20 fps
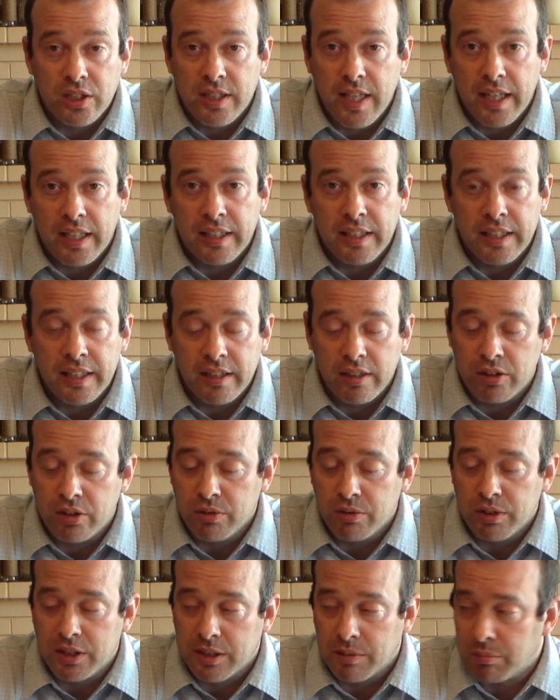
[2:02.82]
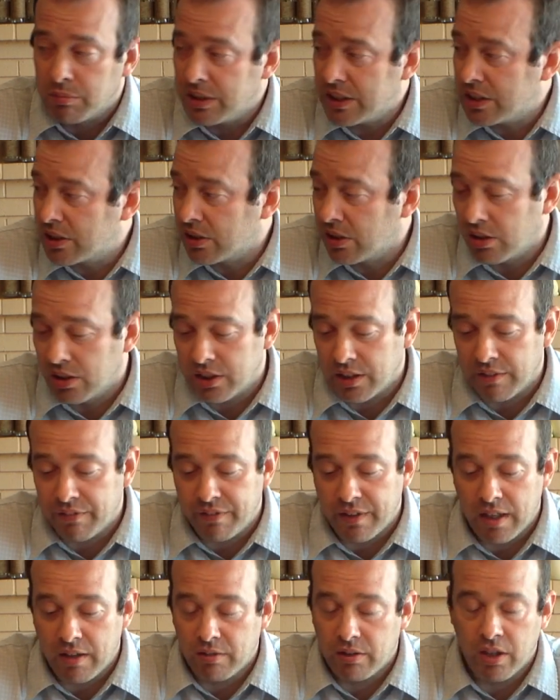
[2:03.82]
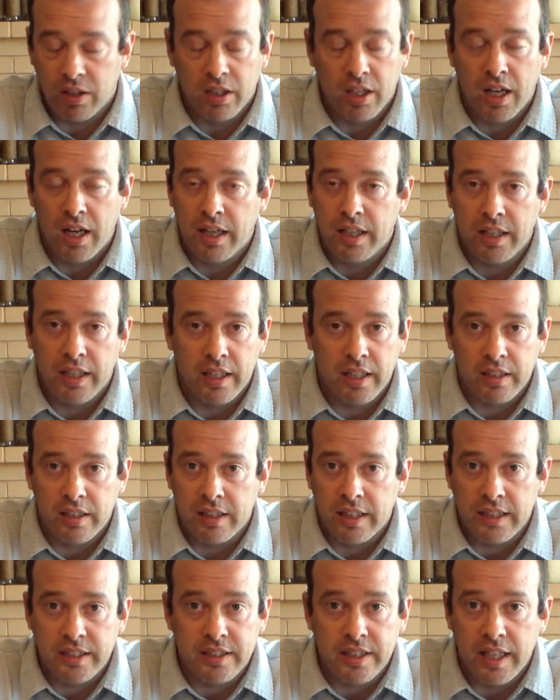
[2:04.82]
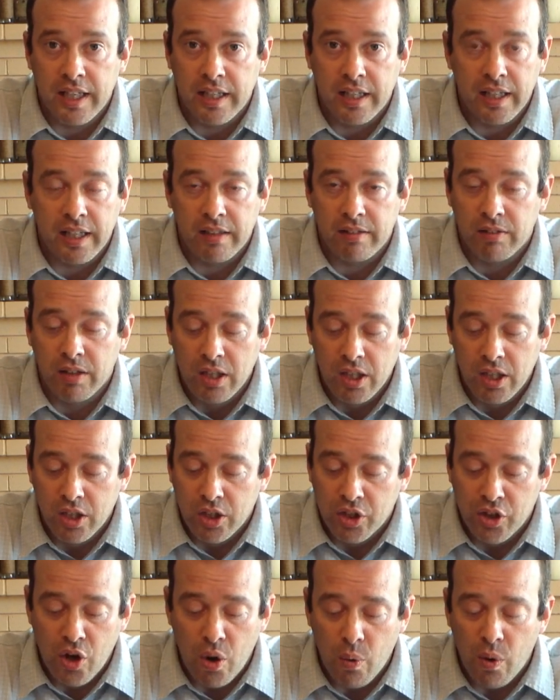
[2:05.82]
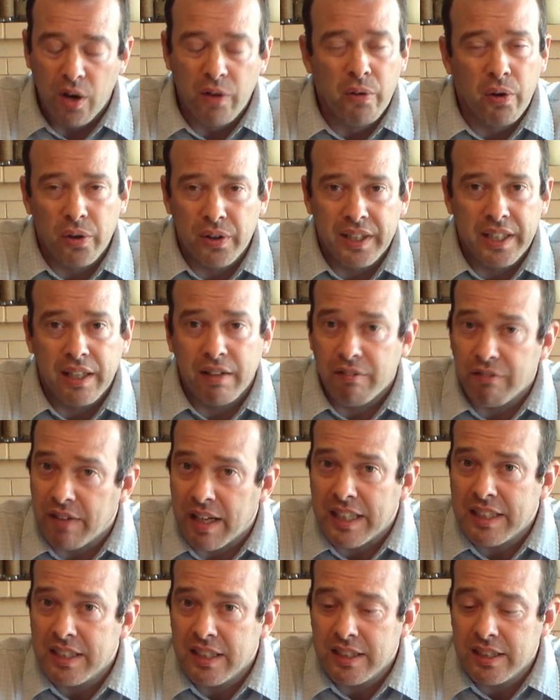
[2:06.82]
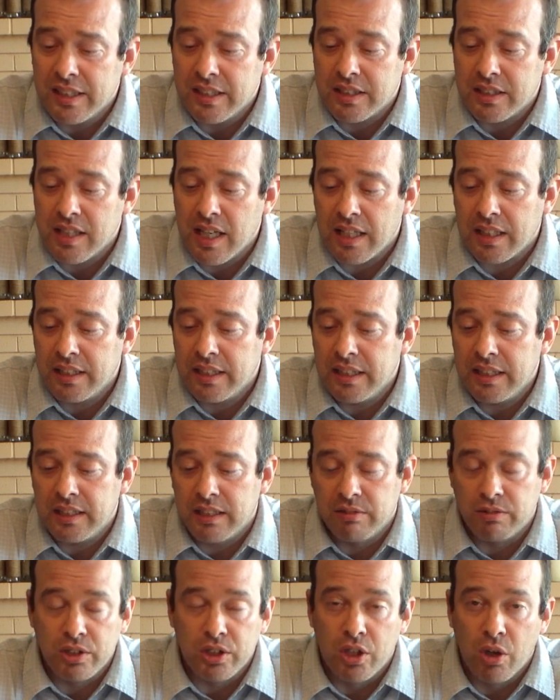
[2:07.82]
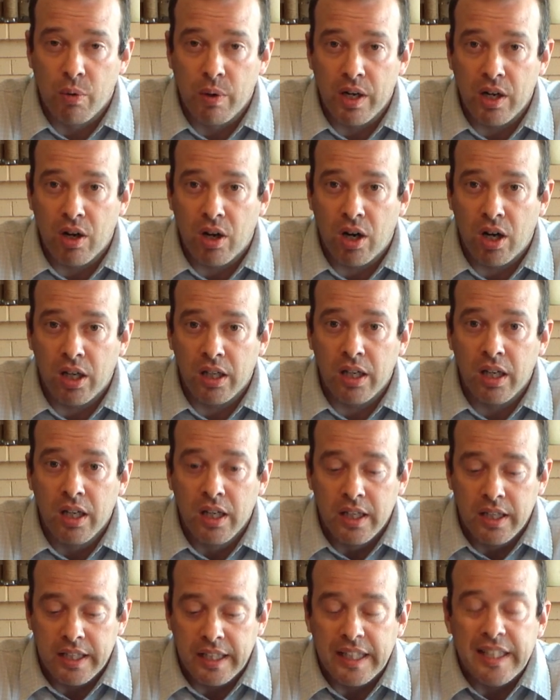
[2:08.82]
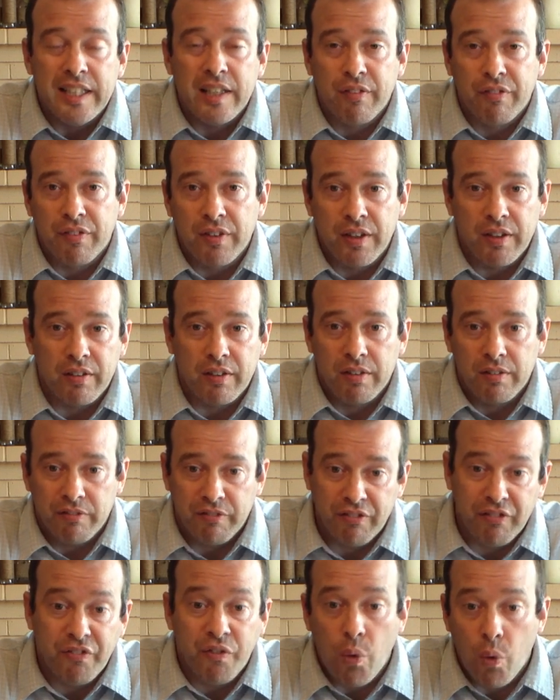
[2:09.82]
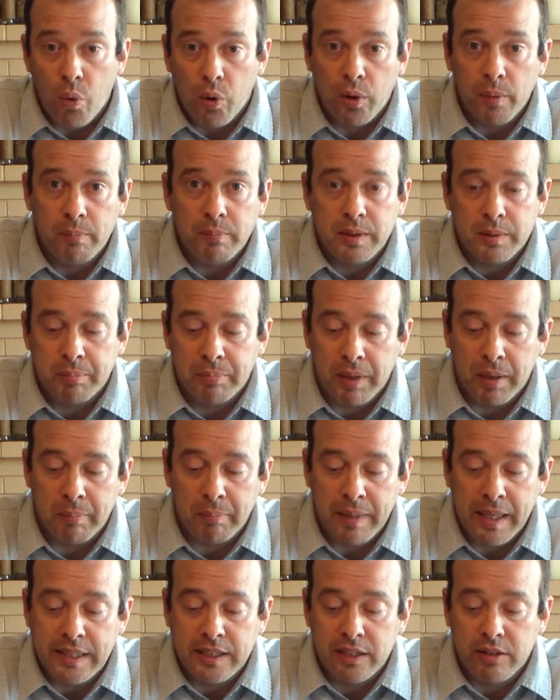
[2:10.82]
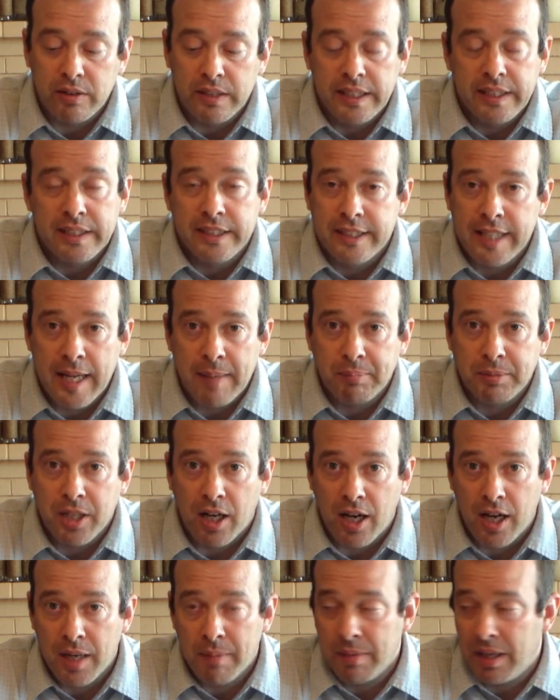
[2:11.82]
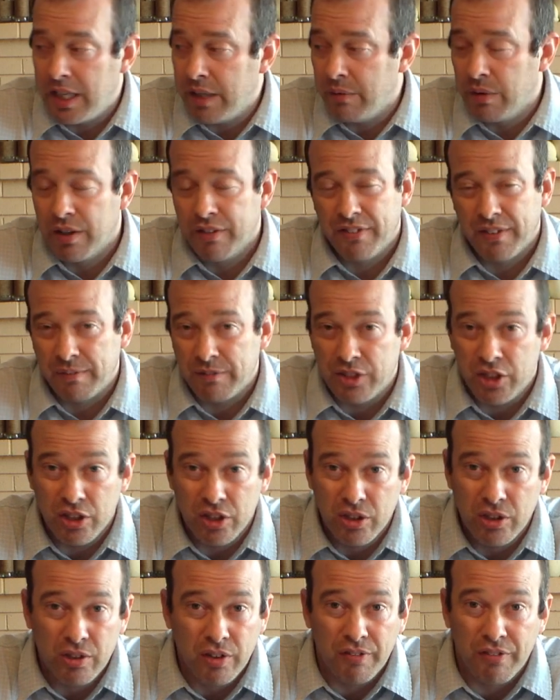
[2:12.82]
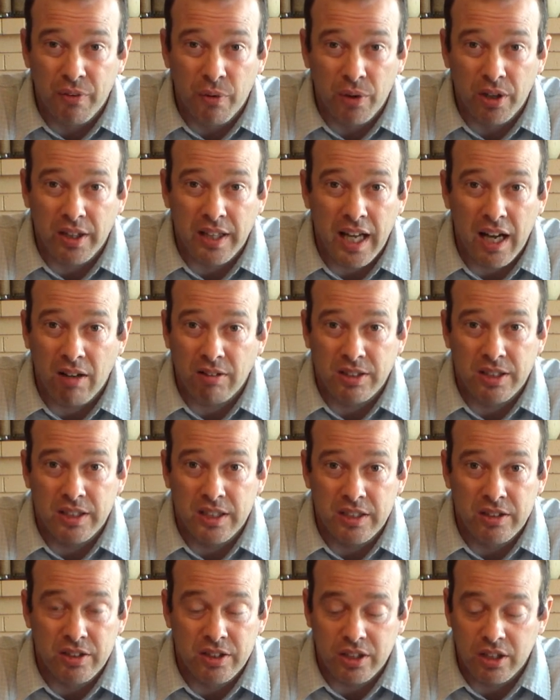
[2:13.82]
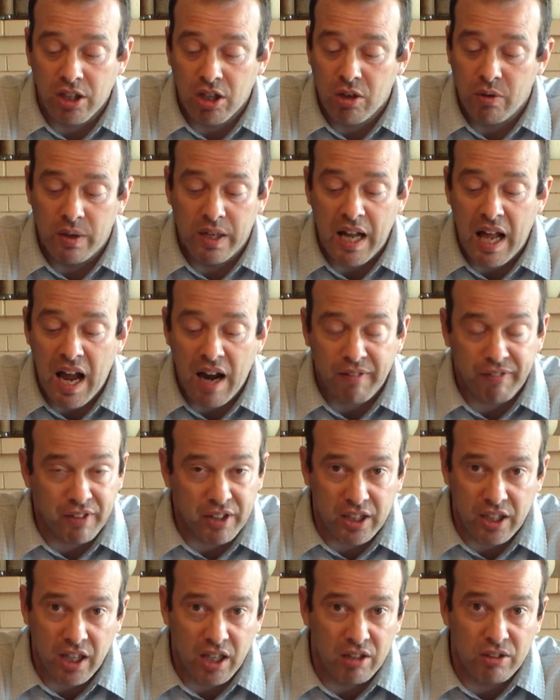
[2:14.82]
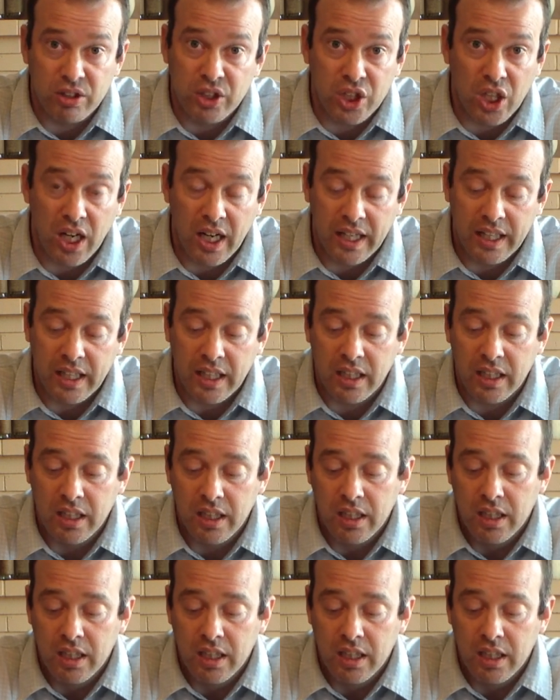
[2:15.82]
technique. Doing some research, I found online that they say that no one really invented this technique. It was going on in different forms, but basically at the same time, anywhere from 2,000 to 4,000 years ago in Africa or China,